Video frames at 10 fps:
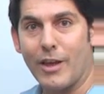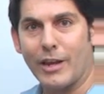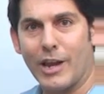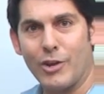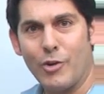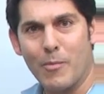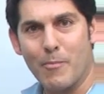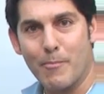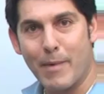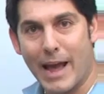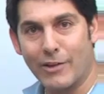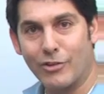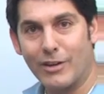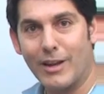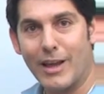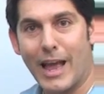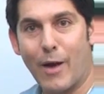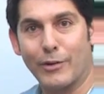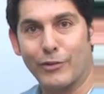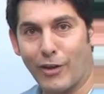can you imagine
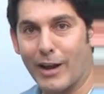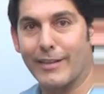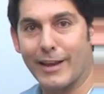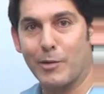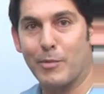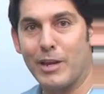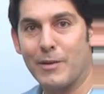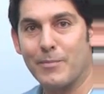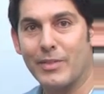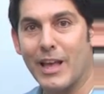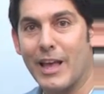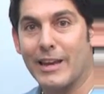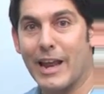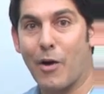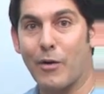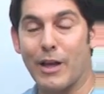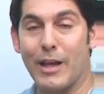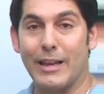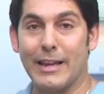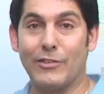how exciting that could be? Now,
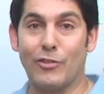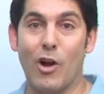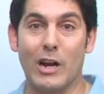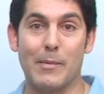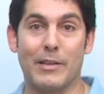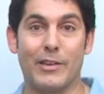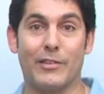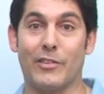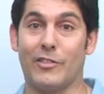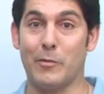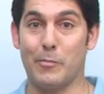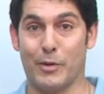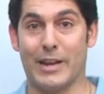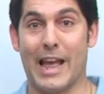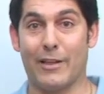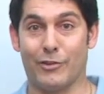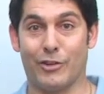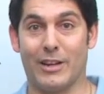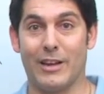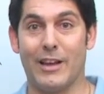let's talk about this as a simple
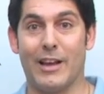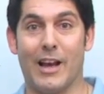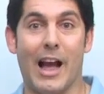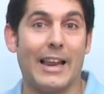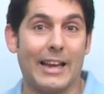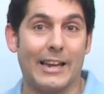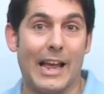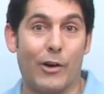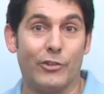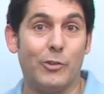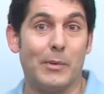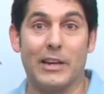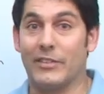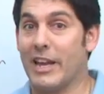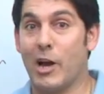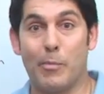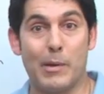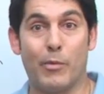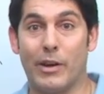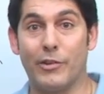analogy. I like analogies because they help
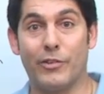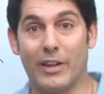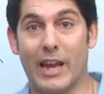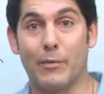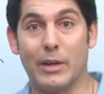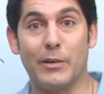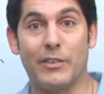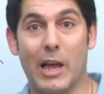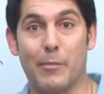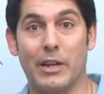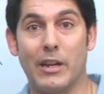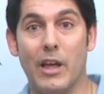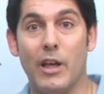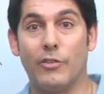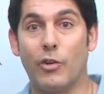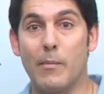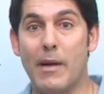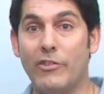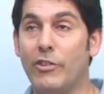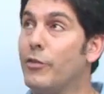people understand really what's happening. So
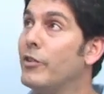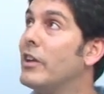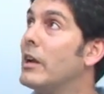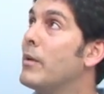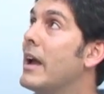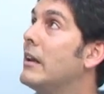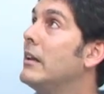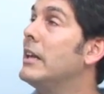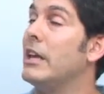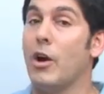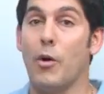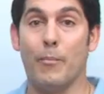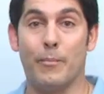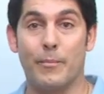imagine for a second we had a leaky home.